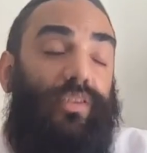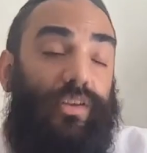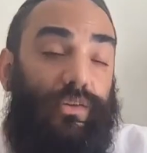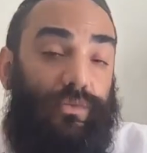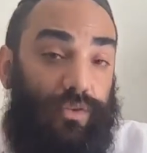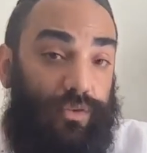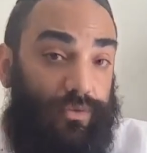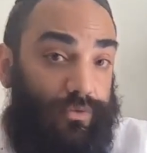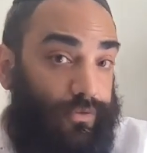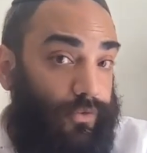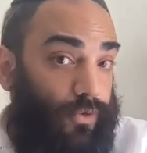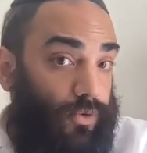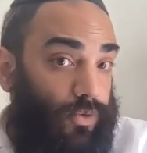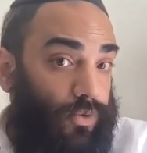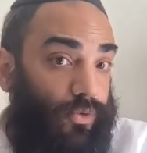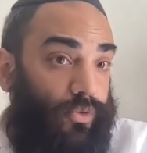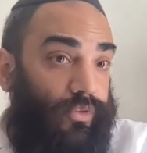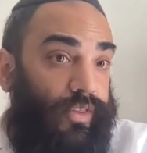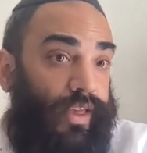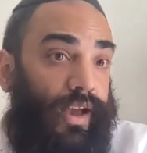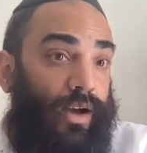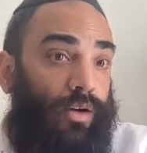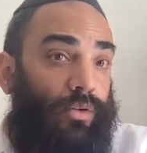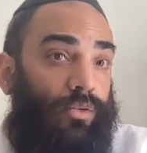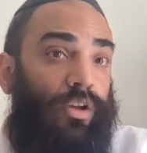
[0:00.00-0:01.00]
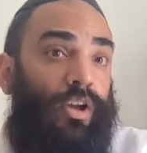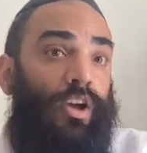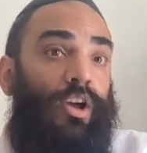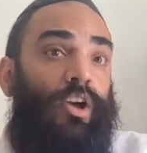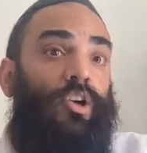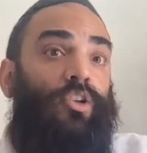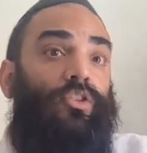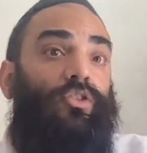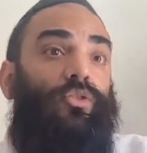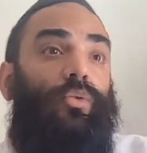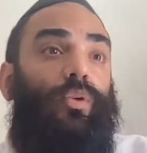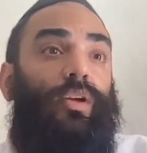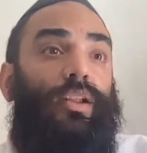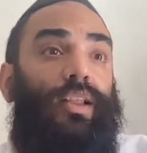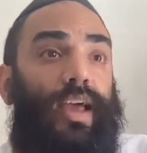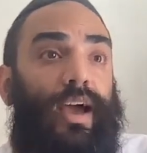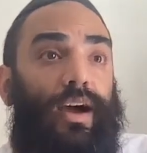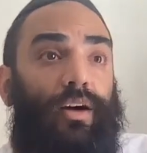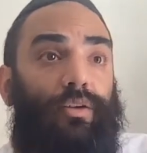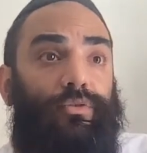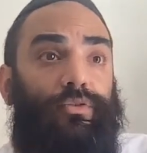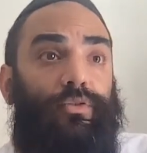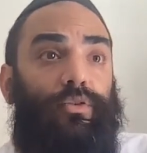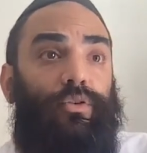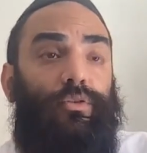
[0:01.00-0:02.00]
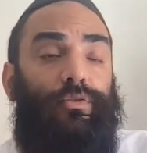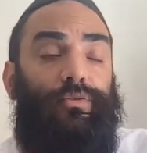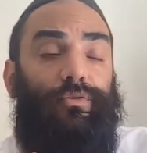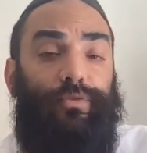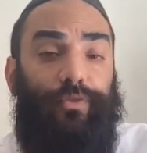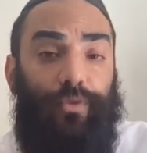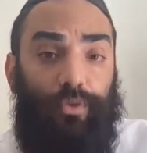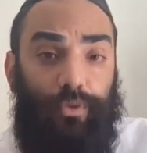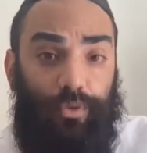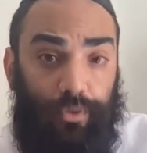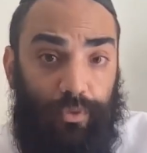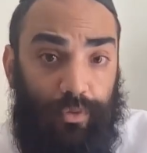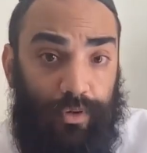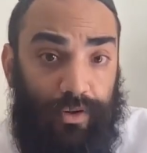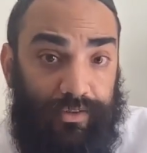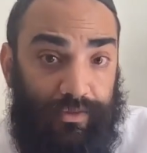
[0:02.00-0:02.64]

even further down to allow for a further